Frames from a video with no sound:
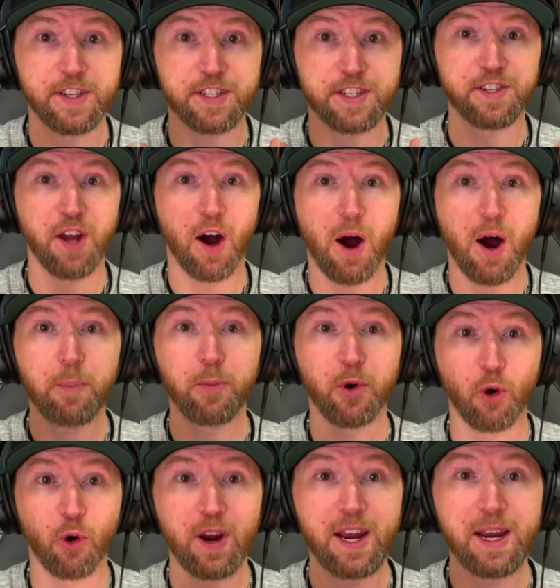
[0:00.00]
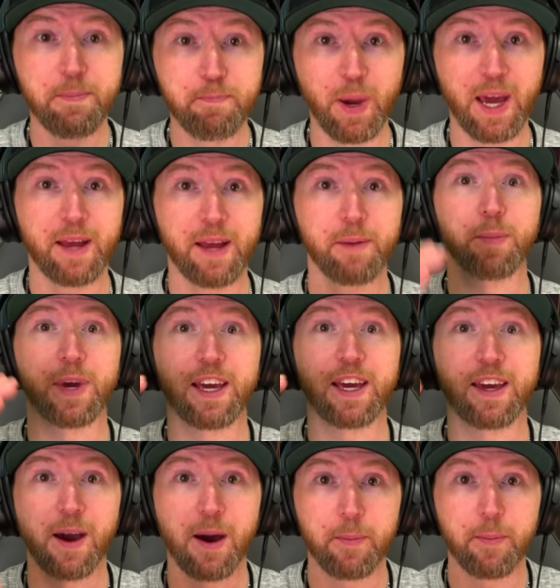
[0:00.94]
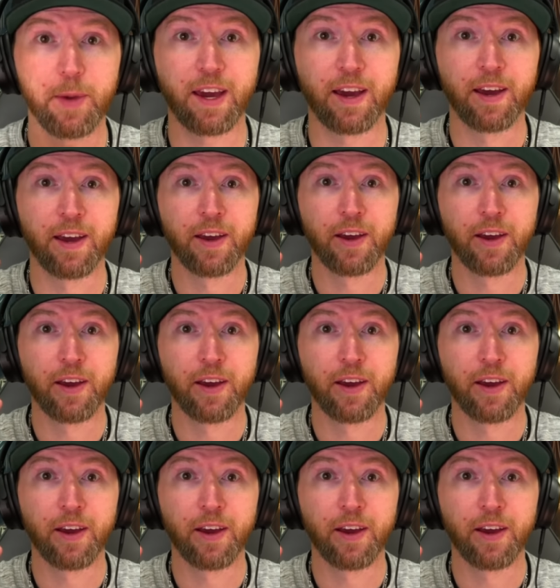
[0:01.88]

this tom green bit becoming